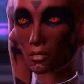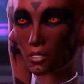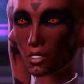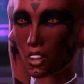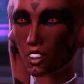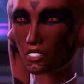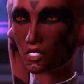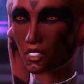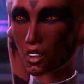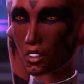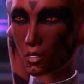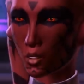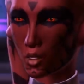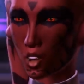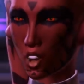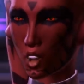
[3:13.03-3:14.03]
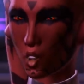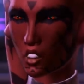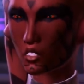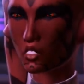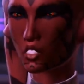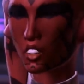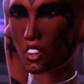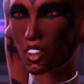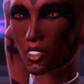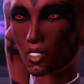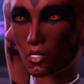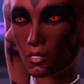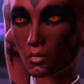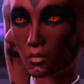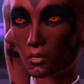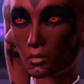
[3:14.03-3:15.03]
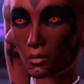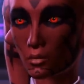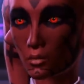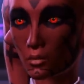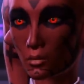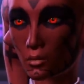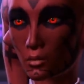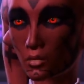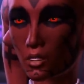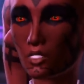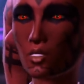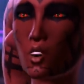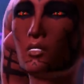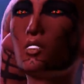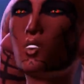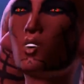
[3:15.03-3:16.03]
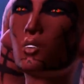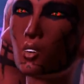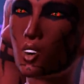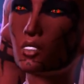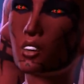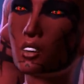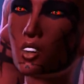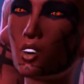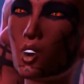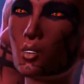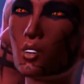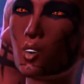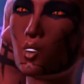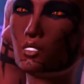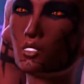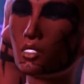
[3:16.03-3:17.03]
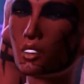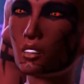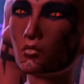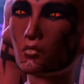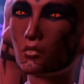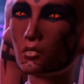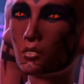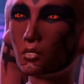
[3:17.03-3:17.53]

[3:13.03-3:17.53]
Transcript: I'll never figure you out, Sith. Did it ever occur to you that I know where you sleep?